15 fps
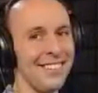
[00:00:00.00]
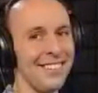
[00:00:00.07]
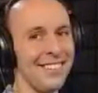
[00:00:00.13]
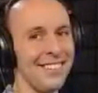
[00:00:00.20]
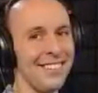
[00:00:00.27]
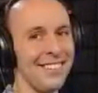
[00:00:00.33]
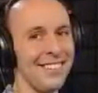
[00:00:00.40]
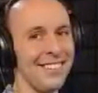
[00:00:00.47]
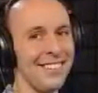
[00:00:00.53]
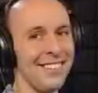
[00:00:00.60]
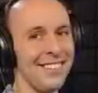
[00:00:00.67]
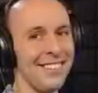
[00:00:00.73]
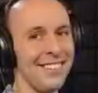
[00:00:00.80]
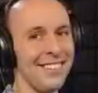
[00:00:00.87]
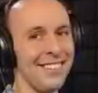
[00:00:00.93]

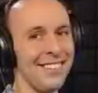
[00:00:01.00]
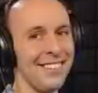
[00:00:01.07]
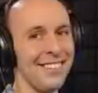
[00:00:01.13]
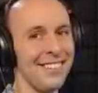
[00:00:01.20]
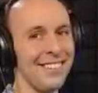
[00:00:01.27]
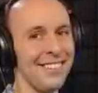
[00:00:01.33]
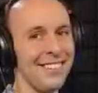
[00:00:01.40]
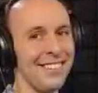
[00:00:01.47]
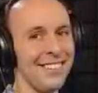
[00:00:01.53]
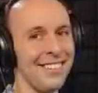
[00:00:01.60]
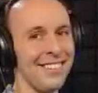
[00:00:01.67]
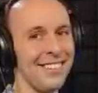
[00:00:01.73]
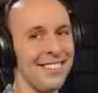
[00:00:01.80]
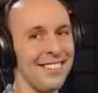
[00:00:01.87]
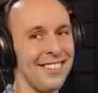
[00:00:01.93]

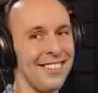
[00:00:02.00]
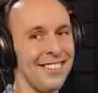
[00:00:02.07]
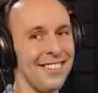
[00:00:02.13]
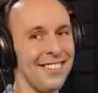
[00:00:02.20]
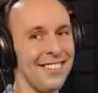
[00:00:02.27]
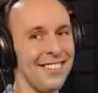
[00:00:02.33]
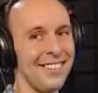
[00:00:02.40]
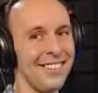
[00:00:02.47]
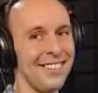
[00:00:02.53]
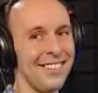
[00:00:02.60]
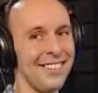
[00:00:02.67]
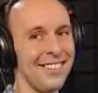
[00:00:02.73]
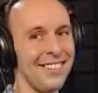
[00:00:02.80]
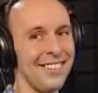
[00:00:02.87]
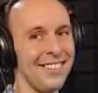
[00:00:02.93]

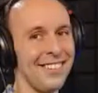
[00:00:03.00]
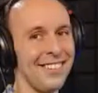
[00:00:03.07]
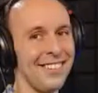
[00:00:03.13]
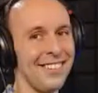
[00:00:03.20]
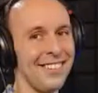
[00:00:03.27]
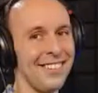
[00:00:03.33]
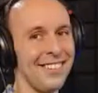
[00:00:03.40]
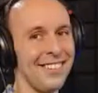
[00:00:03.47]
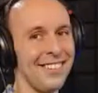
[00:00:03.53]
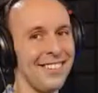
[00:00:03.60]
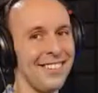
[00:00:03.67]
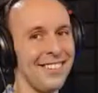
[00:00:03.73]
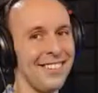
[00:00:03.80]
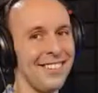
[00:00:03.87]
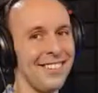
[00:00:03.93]

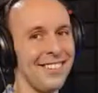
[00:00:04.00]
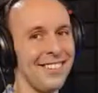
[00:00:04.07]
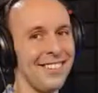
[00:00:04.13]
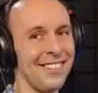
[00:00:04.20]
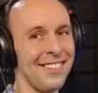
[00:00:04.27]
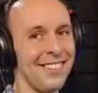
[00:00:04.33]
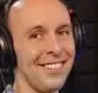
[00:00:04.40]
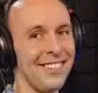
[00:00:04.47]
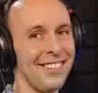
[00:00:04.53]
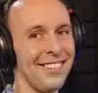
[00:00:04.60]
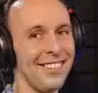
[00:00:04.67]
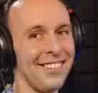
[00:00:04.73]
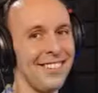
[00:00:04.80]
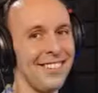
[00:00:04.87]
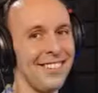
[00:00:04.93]

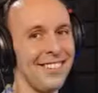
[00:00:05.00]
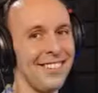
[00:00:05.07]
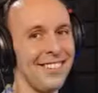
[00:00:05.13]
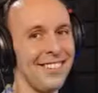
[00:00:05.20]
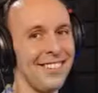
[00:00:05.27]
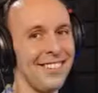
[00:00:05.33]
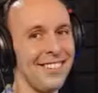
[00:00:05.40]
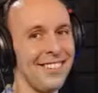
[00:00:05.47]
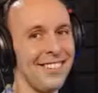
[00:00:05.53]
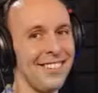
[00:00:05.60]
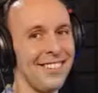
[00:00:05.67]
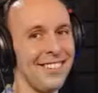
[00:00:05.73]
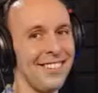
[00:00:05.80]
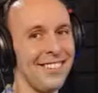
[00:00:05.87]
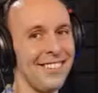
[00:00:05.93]

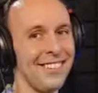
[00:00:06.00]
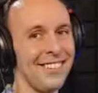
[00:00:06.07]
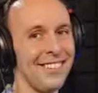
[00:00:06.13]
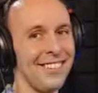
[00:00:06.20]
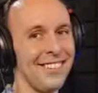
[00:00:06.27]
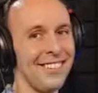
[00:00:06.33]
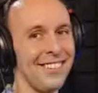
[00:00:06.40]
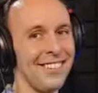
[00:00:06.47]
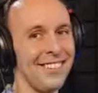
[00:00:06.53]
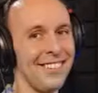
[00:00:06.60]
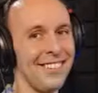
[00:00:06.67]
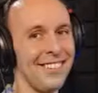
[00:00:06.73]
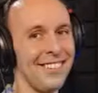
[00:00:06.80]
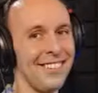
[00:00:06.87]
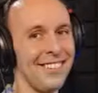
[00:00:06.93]
The person shown says nothing.